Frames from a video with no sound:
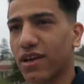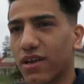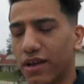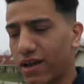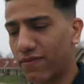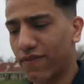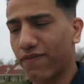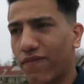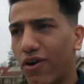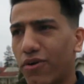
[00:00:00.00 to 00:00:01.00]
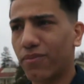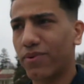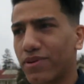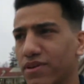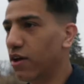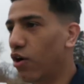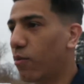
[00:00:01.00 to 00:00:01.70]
like a, kind of a farm.